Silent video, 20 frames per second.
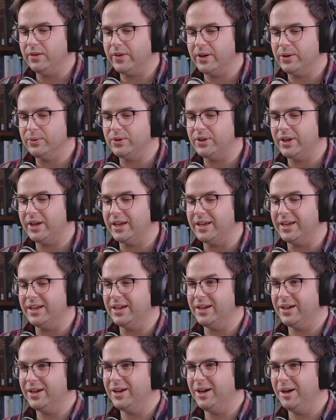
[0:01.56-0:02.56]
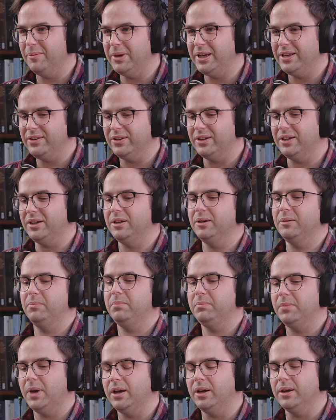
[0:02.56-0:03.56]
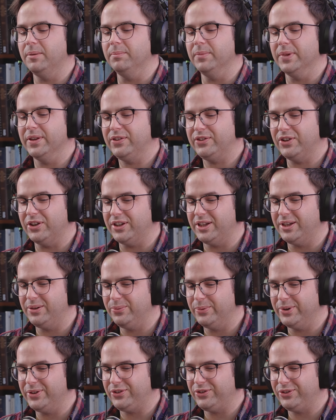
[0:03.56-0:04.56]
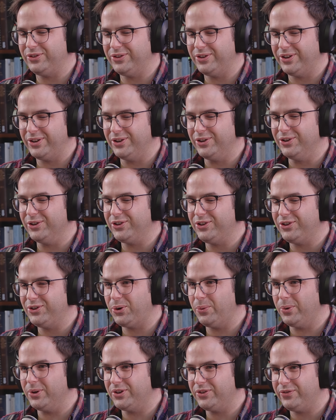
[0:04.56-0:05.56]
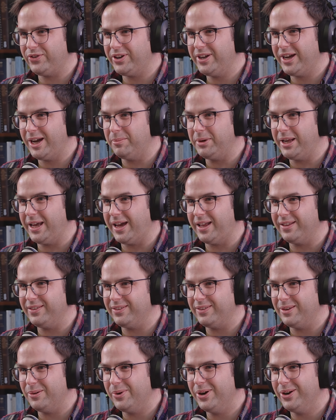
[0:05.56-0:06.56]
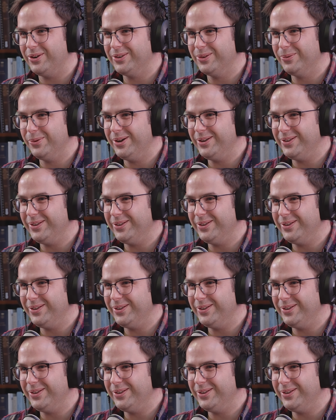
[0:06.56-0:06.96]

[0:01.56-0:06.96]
I found a amazing study which looked to quantify how many ants there were in the